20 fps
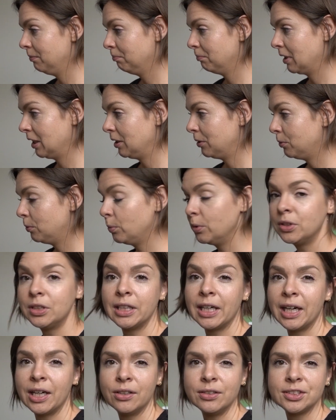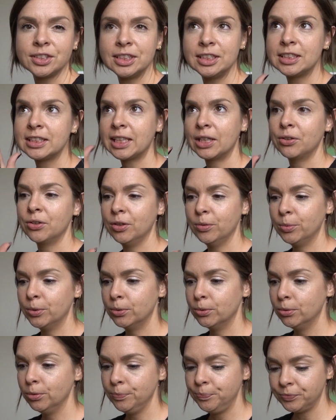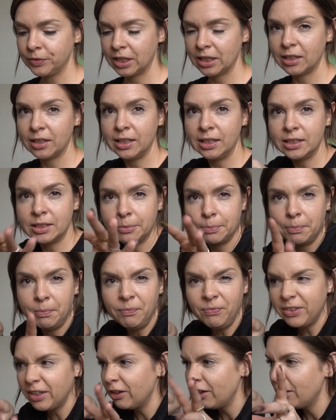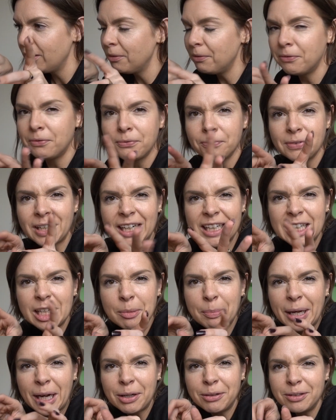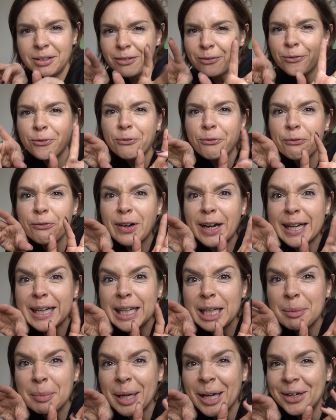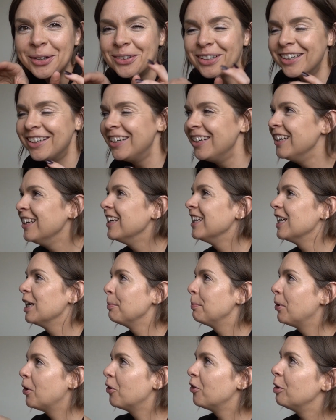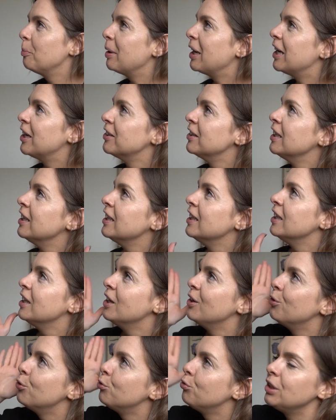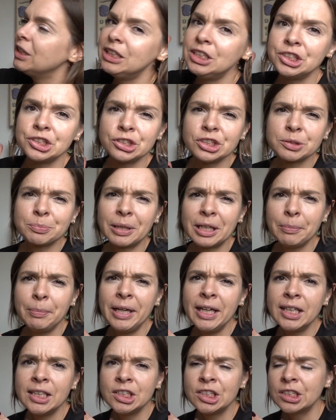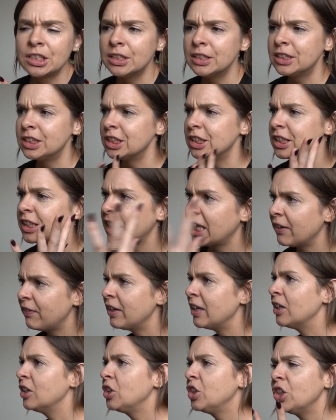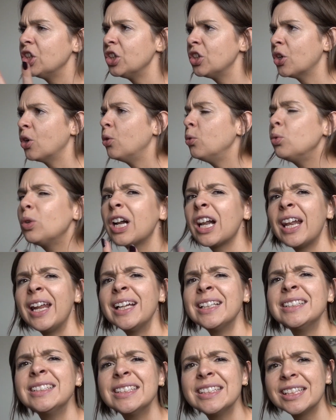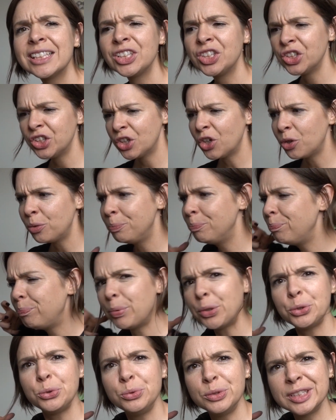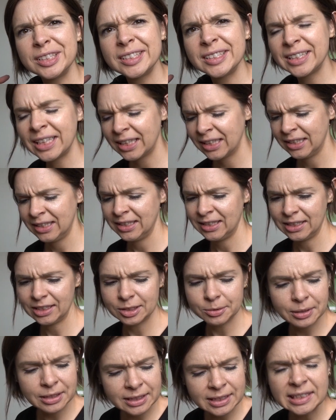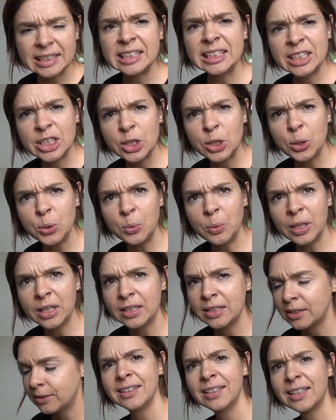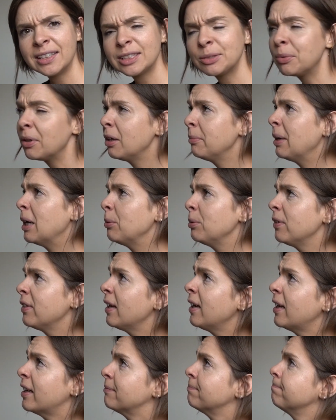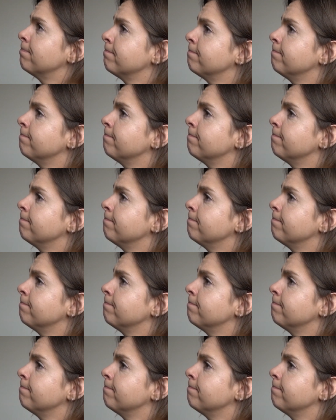my little wooden house needs to get on the wall and I need to fanny about, fanny about, potter about, rejudge my pictures, just give it a good old cleanse, a good old boost. That's what I need to do. That's where I'm at with that.